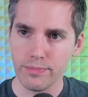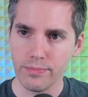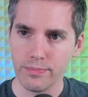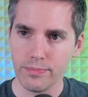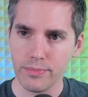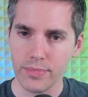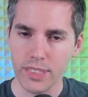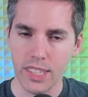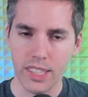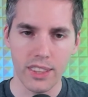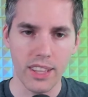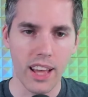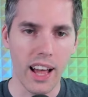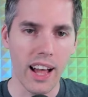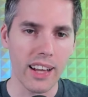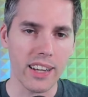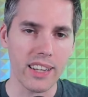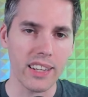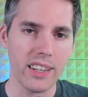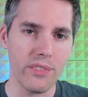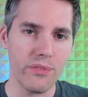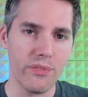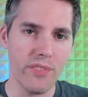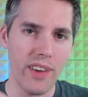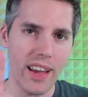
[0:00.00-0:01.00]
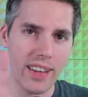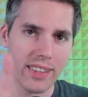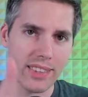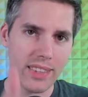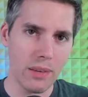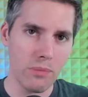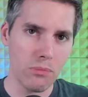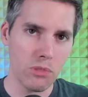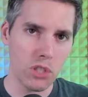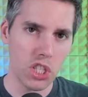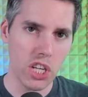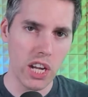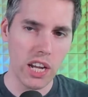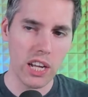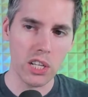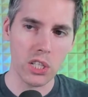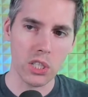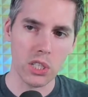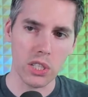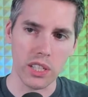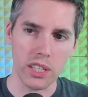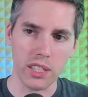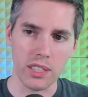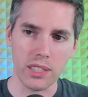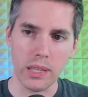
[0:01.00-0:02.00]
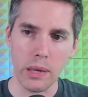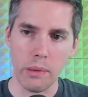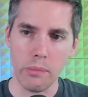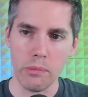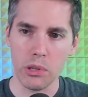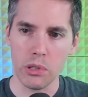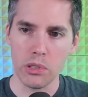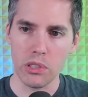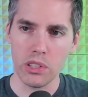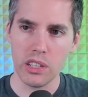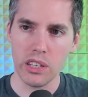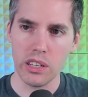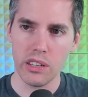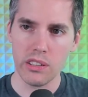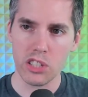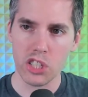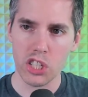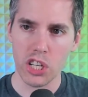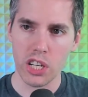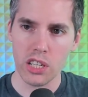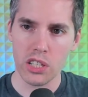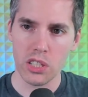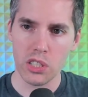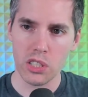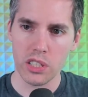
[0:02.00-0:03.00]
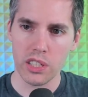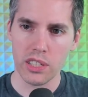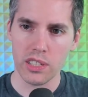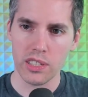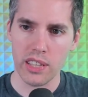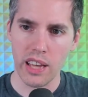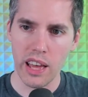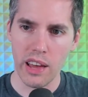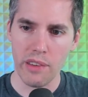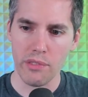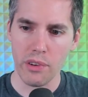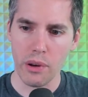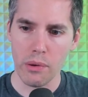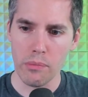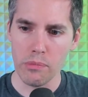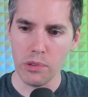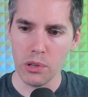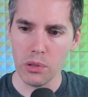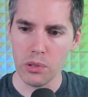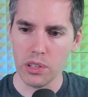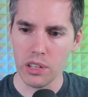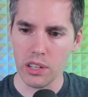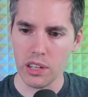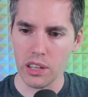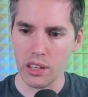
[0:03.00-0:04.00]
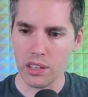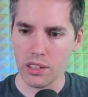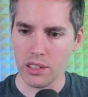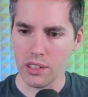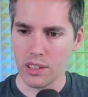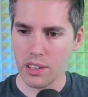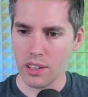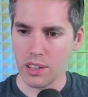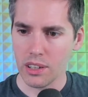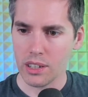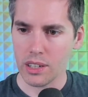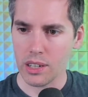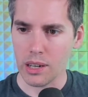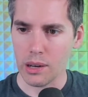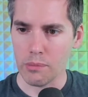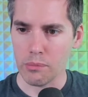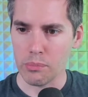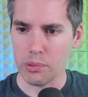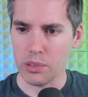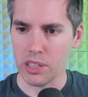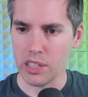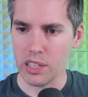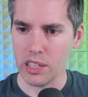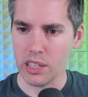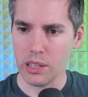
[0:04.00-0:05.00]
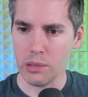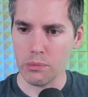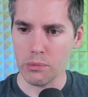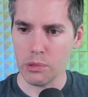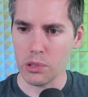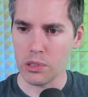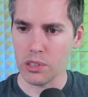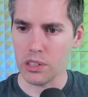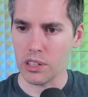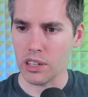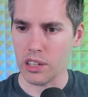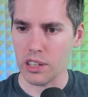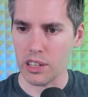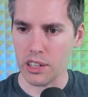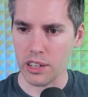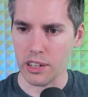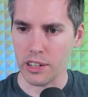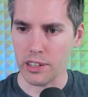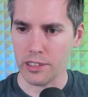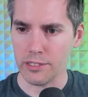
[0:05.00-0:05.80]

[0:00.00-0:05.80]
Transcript: Not gonna affect them changelings. Immunity. Changelings have immunity. Complete immunity here.